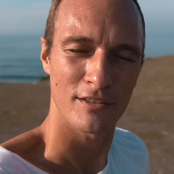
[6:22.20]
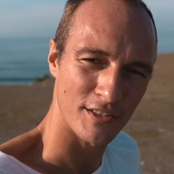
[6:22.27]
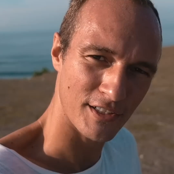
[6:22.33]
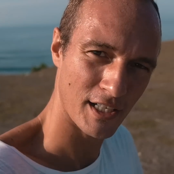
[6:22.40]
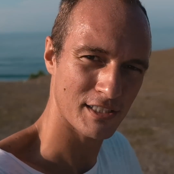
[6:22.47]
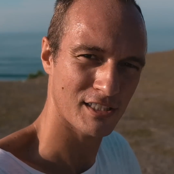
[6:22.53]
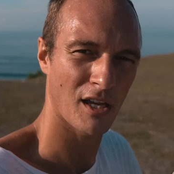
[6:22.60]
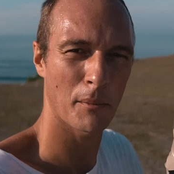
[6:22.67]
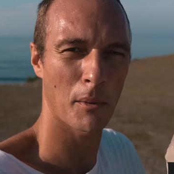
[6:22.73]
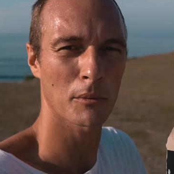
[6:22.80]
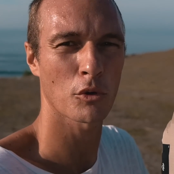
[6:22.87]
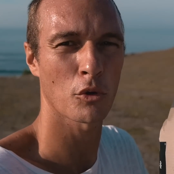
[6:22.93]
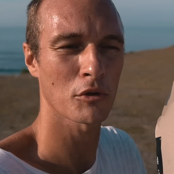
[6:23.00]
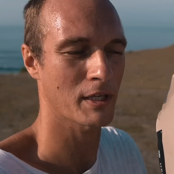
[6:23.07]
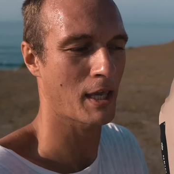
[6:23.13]
The next time I'm
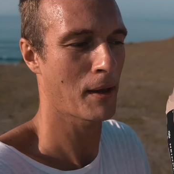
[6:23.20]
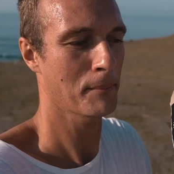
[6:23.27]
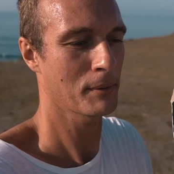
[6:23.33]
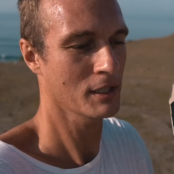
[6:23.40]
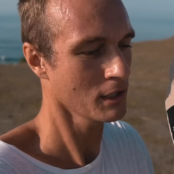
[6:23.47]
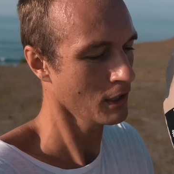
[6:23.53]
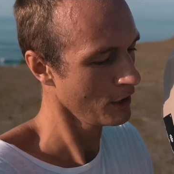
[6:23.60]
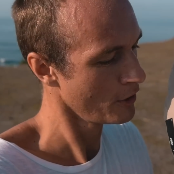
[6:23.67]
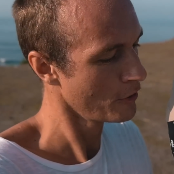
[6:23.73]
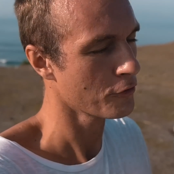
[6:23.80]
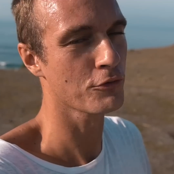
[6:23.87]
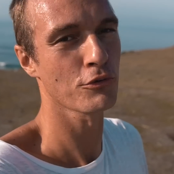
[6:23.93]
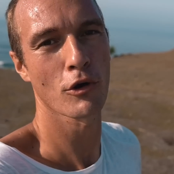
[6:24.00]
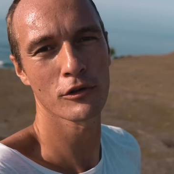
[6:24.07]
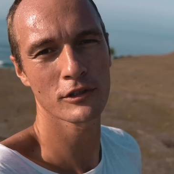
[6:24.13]
going camping,
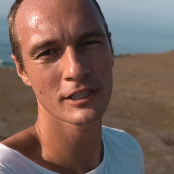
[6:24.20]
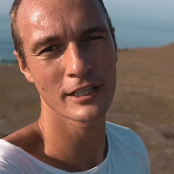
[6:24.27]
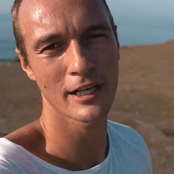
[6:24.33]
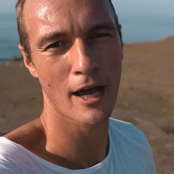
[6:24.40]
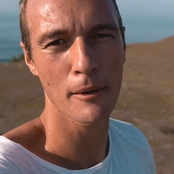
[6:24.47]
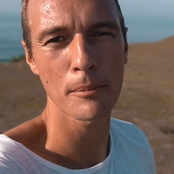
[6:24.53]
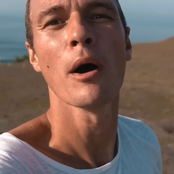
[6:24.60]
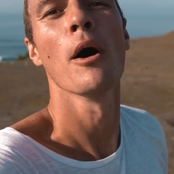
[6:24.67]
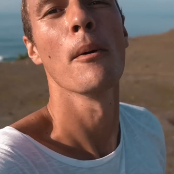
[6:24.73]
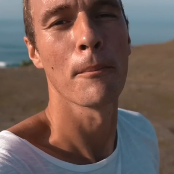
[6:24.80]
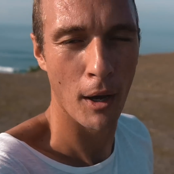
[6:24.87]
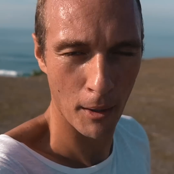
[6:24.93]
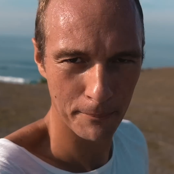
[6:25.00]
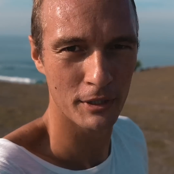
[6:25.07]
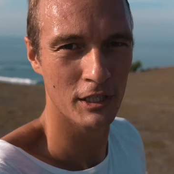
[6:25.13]
rolling it up,
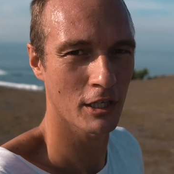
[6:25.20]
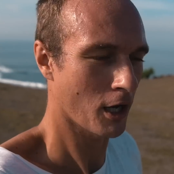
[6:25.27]
pumping it